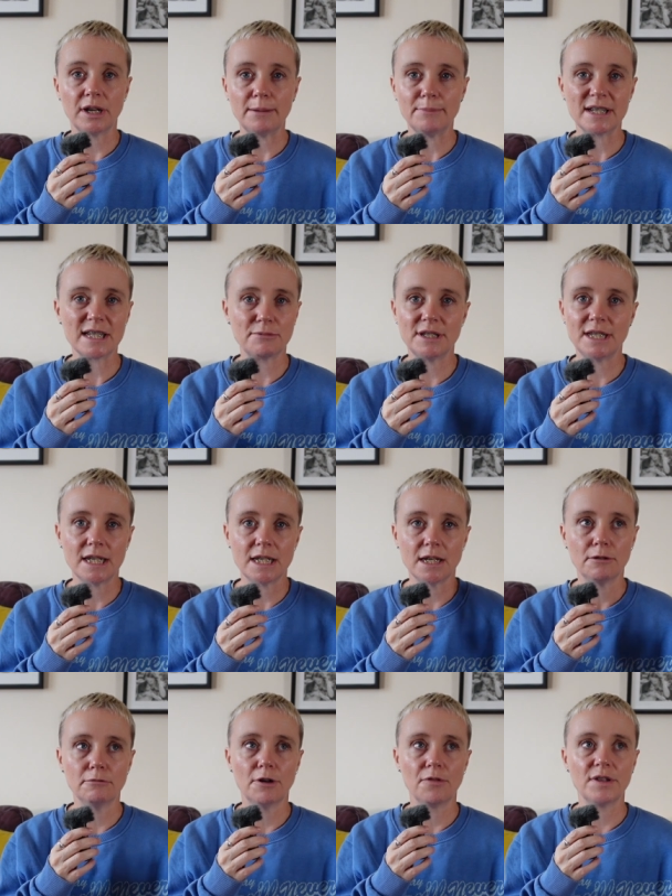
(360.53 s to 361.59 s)
really, because we didn't
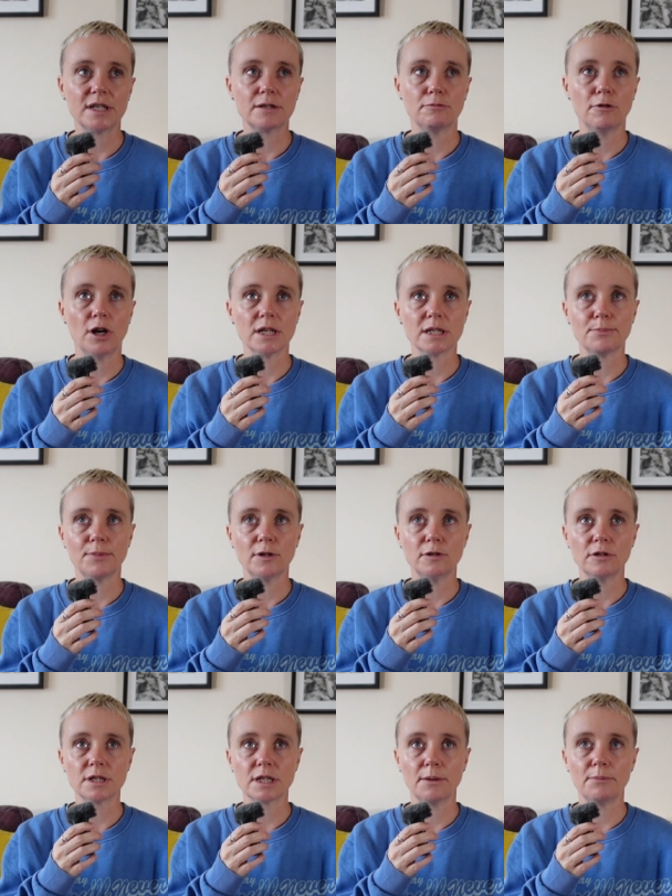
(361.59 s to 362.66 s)
know what this was, but
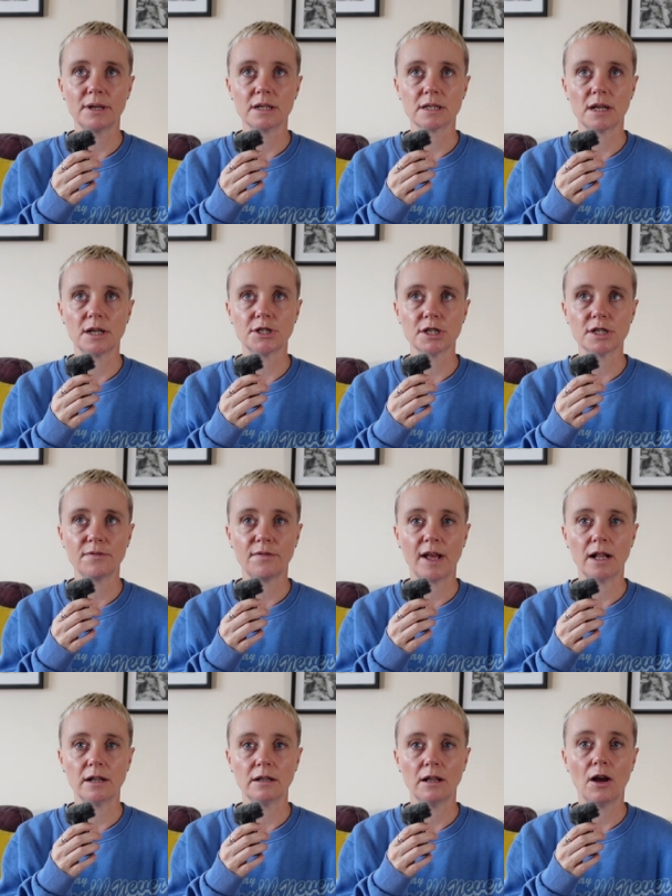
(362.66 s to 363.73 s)
also because I just
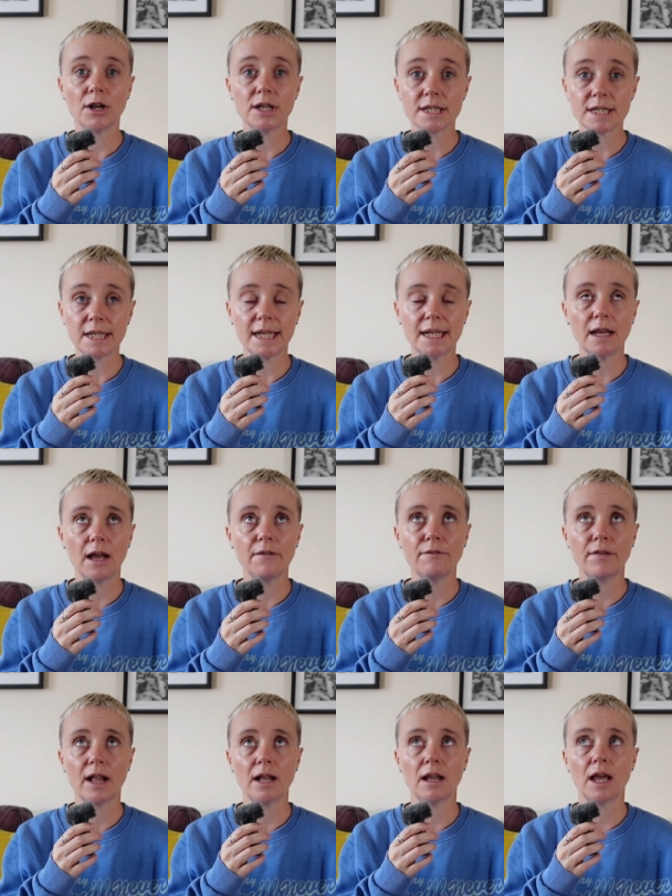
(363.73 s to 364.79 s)
felt, honestly, I
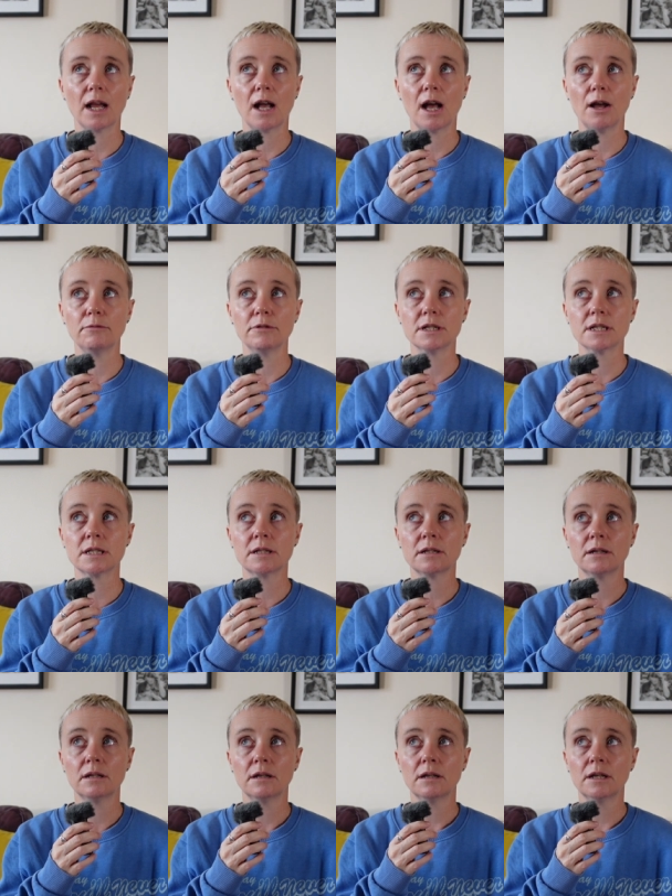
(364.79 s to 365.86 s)
felt like I was
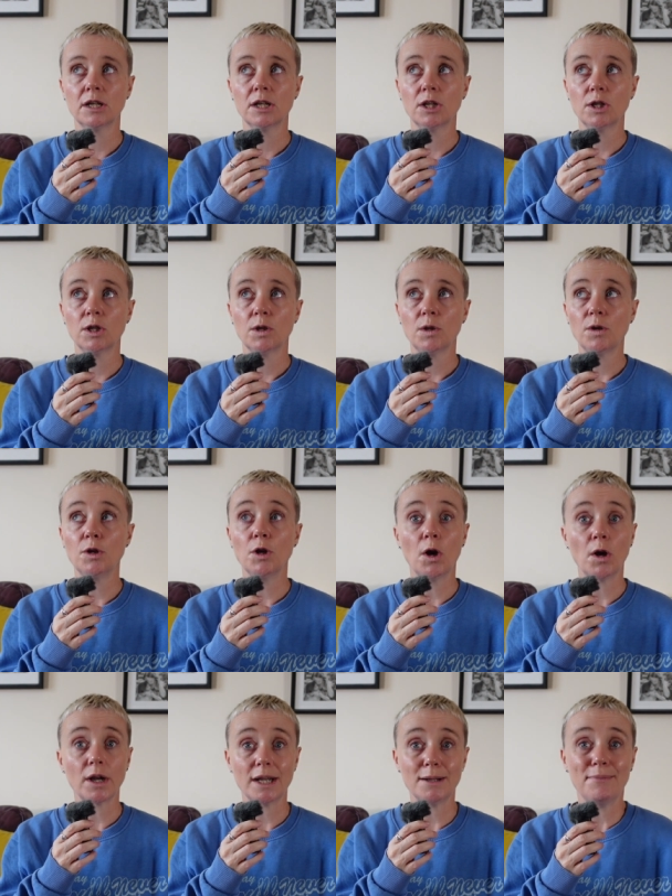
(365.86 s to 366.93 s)

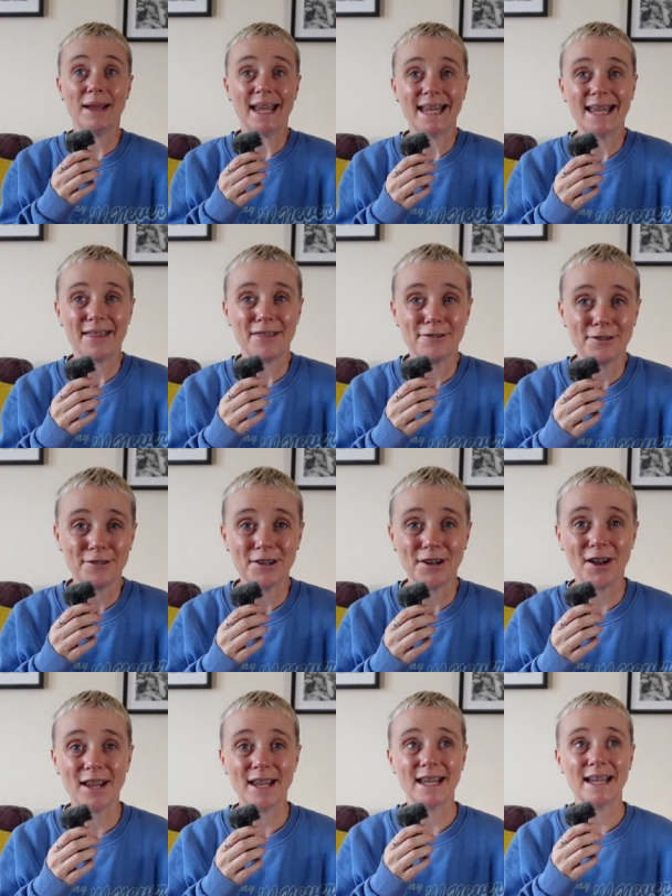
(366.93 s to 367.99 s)
not gonna make it through the
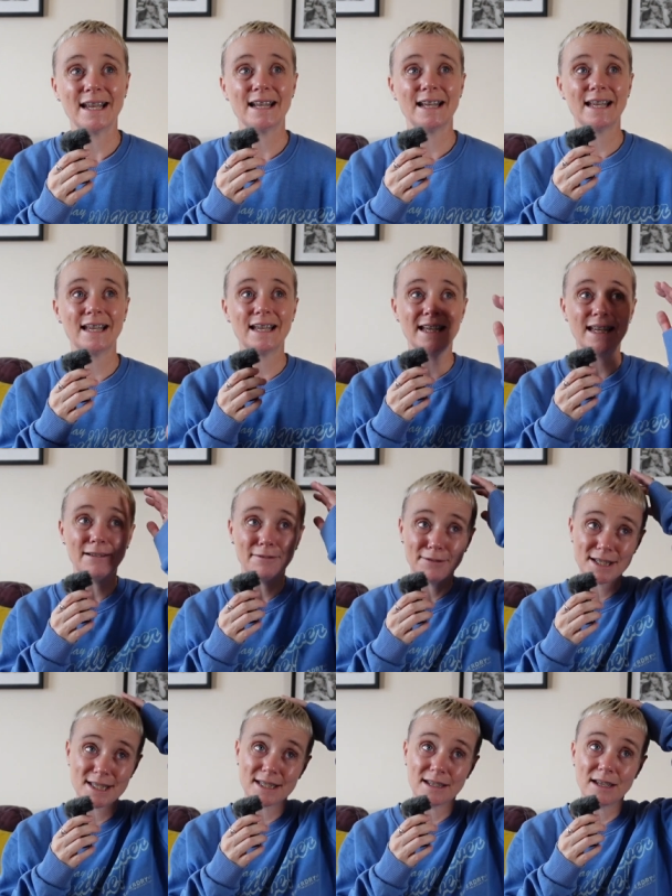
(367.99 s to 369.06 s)
night. It
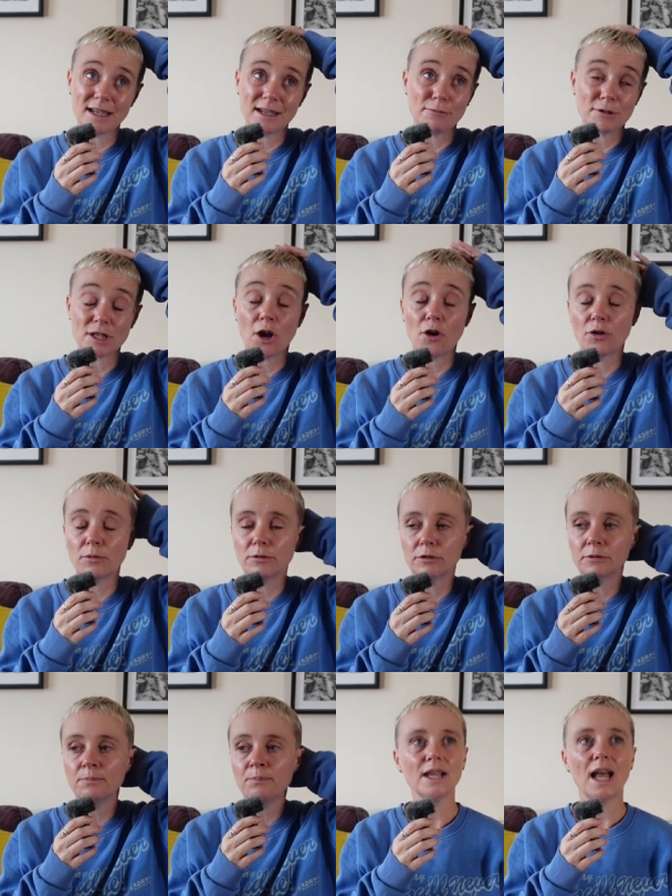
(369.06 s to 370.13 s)
was
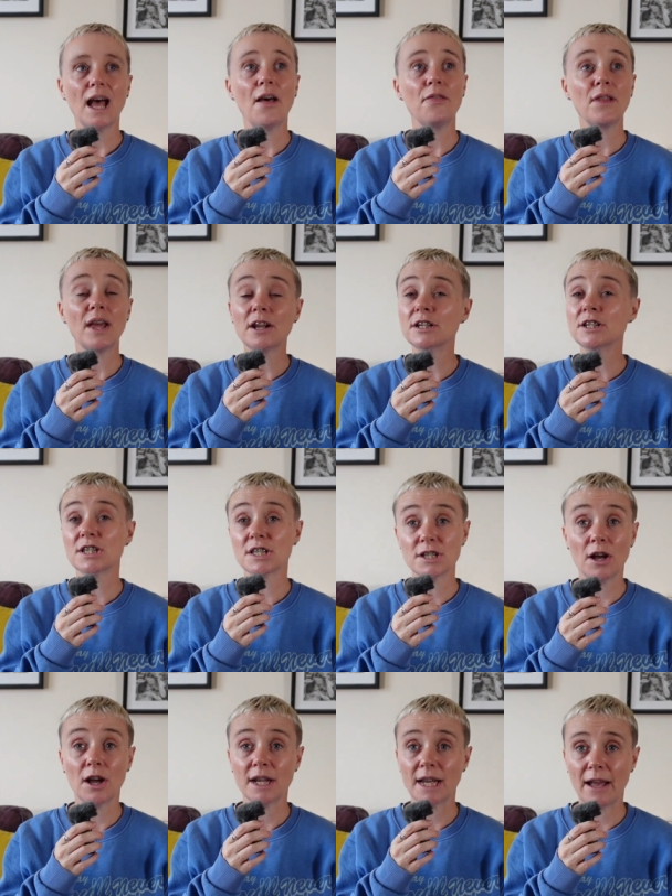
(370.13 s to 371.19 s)
horrible. And then I just
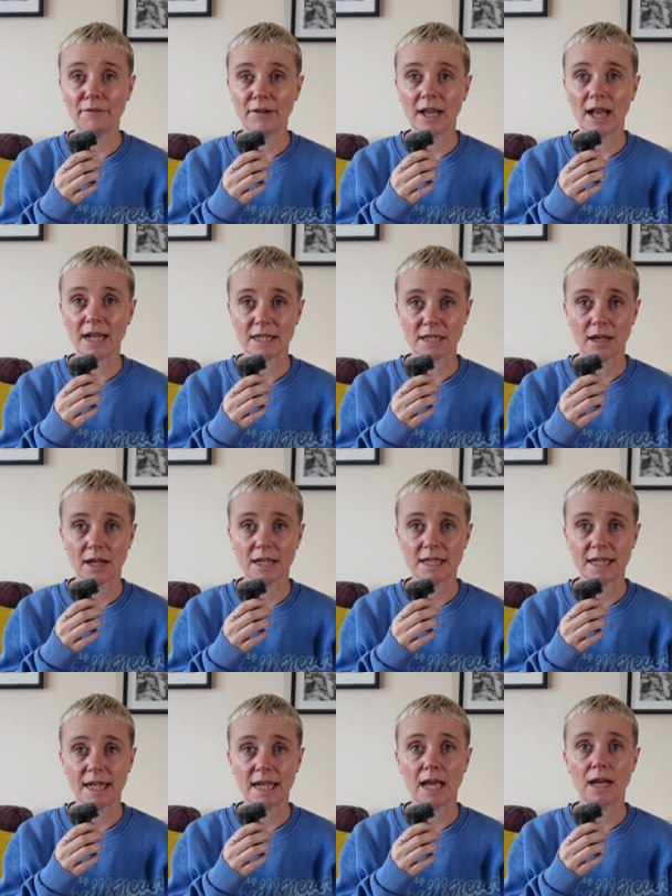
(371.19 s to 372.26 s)
started having
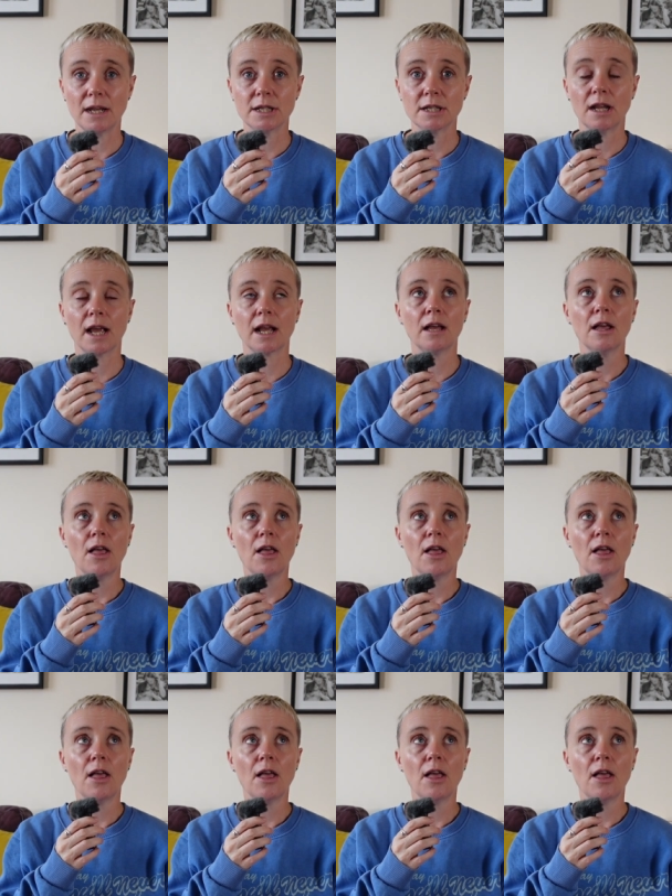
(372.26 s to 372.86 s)
anxiety, and like